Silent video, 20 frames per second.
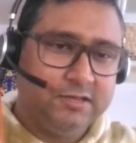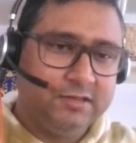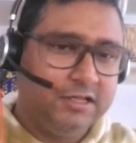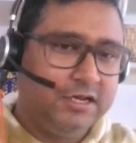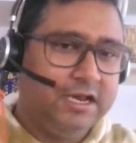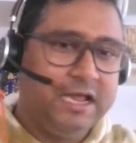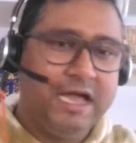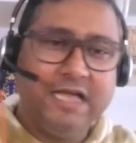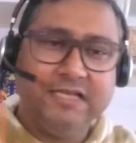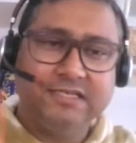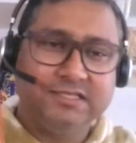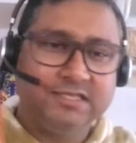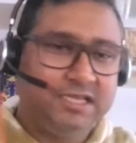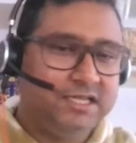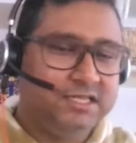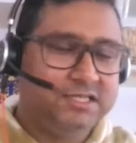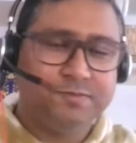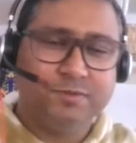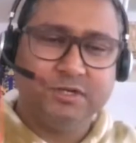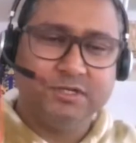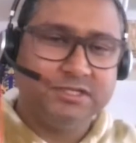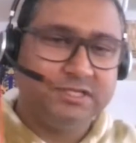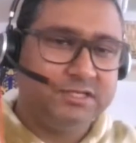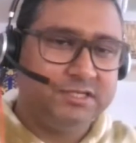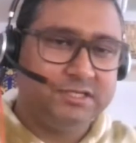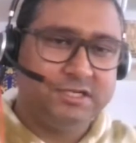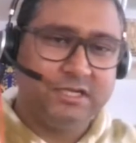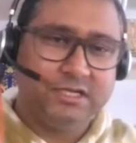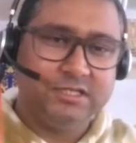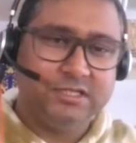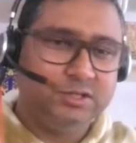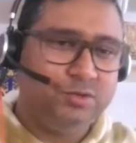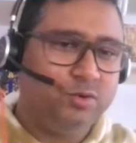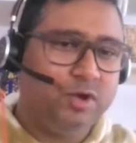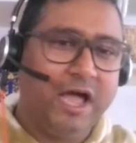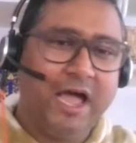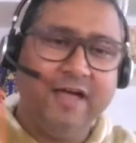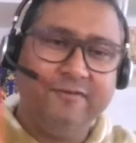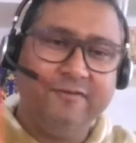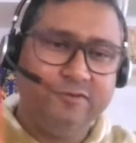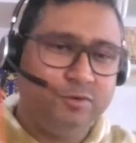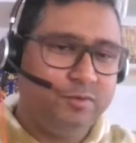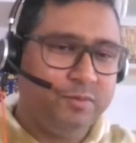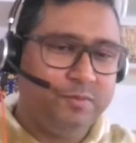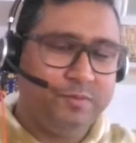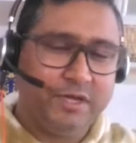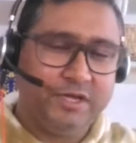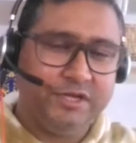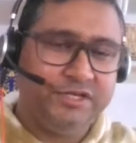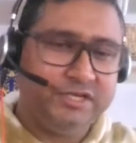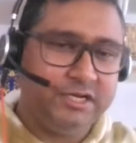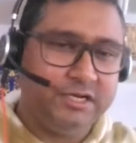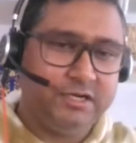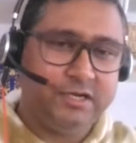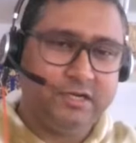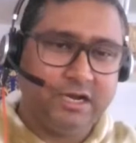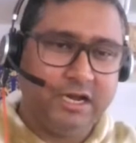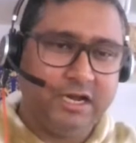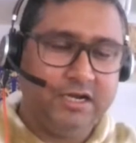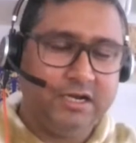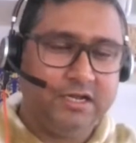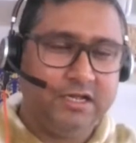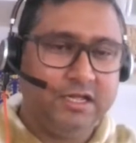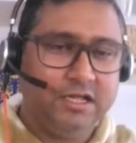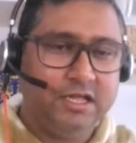The last thing is persistence. You have to be patient, right?